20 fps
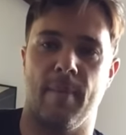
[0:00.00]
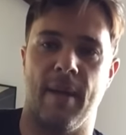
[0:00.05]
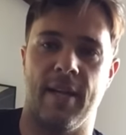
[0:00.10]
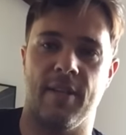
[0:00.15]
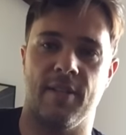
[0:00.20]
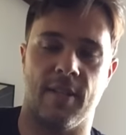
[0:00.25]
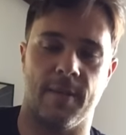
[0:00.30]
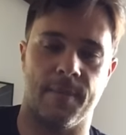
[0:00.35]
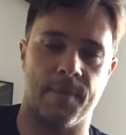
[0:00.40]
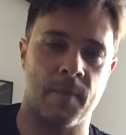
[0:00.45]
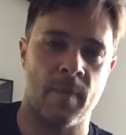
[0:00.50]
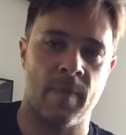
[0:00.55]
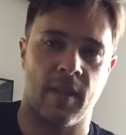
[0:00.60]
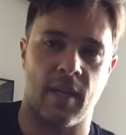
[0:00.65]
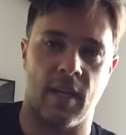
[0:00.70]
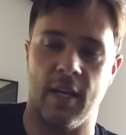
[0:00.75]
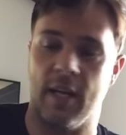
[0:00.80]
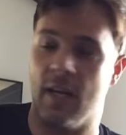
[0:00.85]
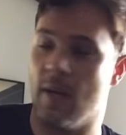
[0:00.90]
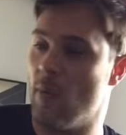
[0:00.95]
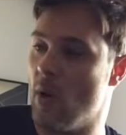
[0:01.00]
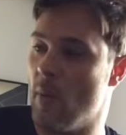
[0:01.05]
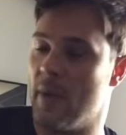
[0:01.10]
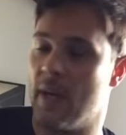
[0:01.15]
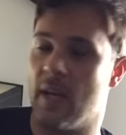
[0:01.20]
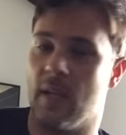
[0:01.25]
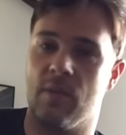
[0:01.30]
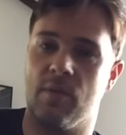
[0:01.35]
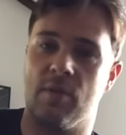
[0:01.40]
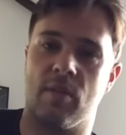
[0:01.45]
amazing. And in a
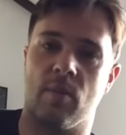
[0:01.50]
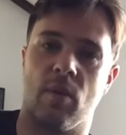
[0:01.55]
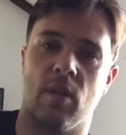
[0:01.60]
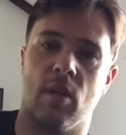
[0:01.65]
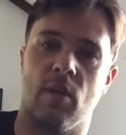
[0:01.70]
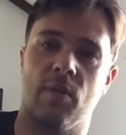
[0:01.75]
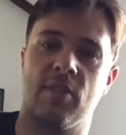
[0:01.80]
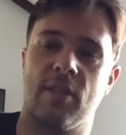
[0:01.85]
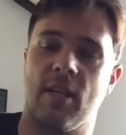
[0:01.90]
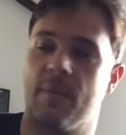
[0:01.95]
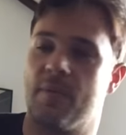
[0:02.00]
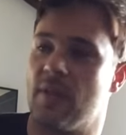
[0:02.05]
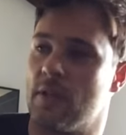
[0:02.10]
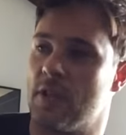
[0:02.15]
moment, I'll do some close-ups.